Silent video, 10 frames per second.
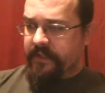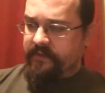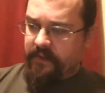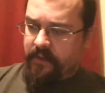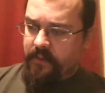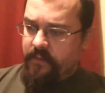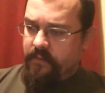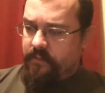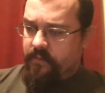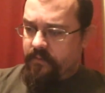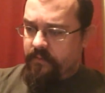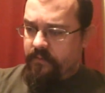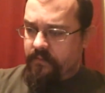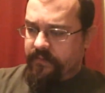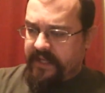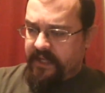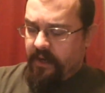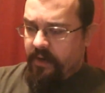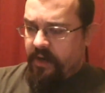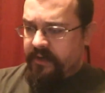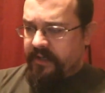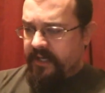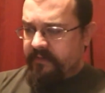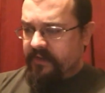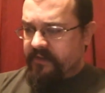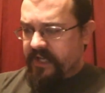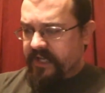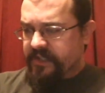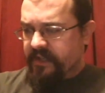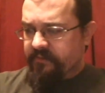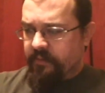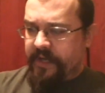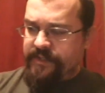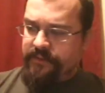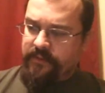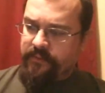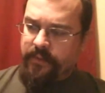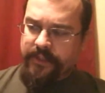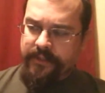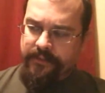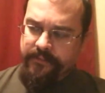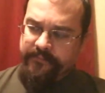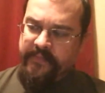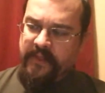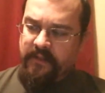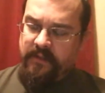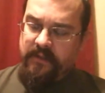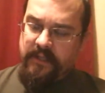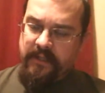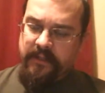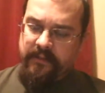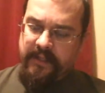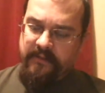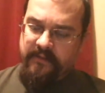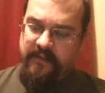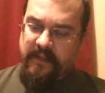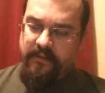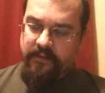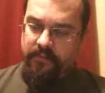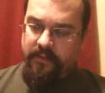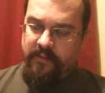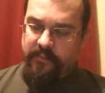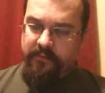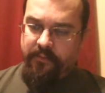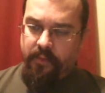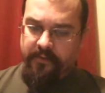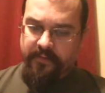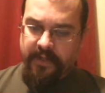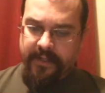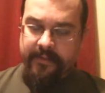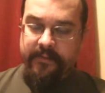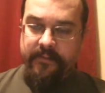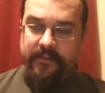So they go on kind of exchanging information with one another, and they can see that this room has been fortified.